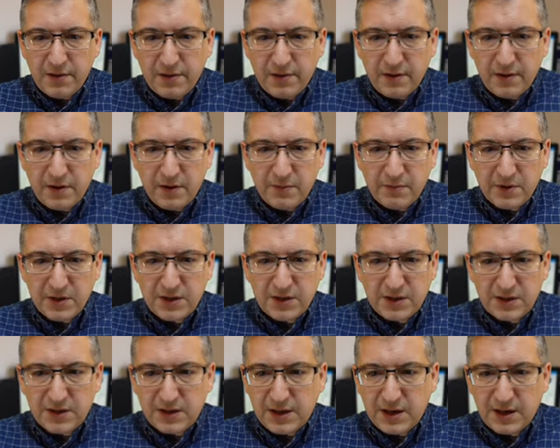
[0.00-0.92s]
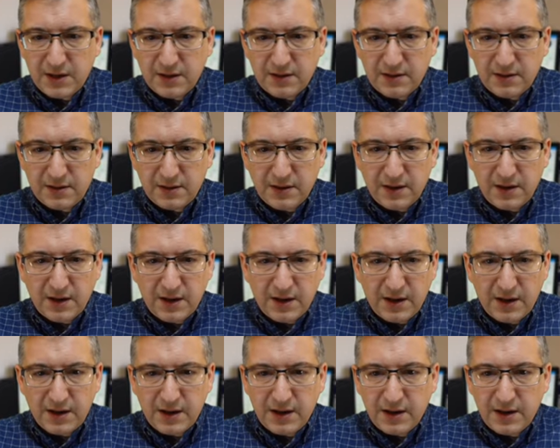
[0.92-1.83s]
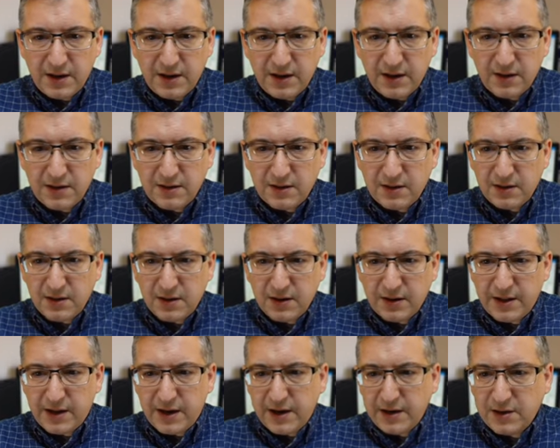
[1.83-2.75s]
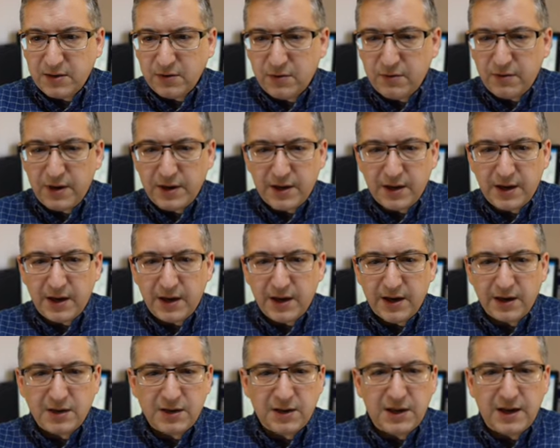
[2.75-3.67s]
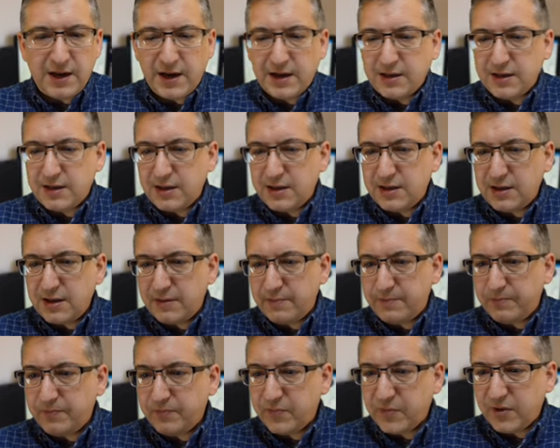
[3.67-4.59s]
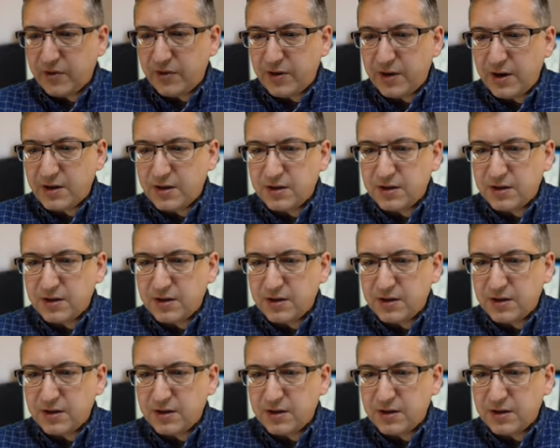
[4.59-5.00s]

thermostat, and look at that, it's already actually added it in. So I